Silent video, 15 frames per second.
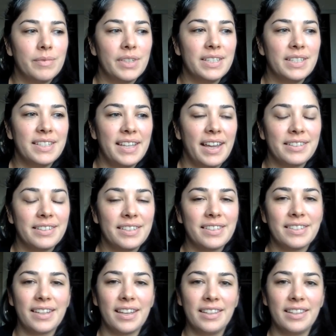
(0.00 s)

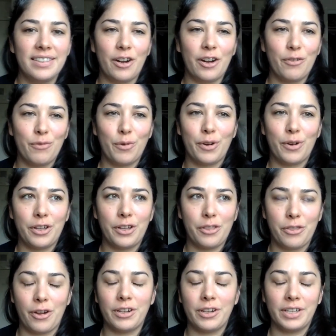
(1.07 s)
intense and therefore
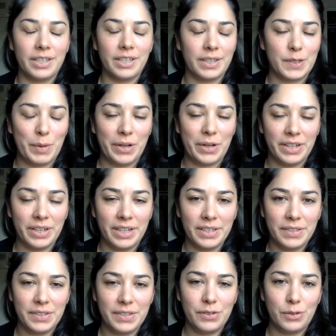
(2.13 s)
cathartic
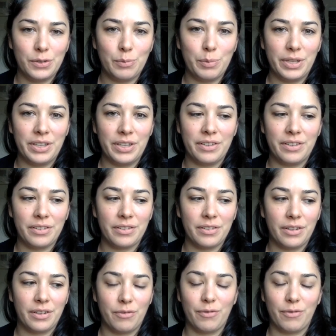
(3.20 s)
experience to be
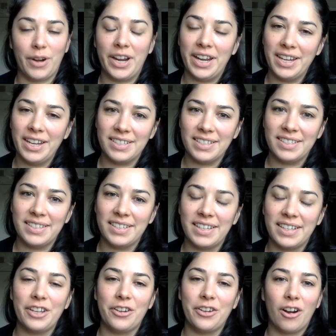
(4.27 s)
afraid and to
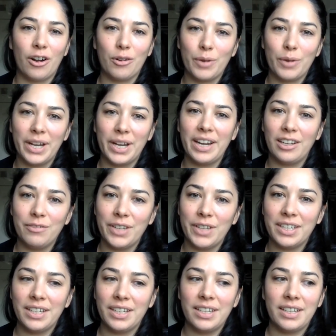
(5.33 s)
get your heart rate
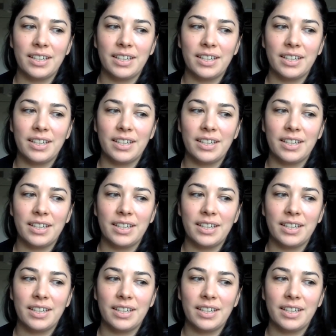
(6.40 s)
elevated.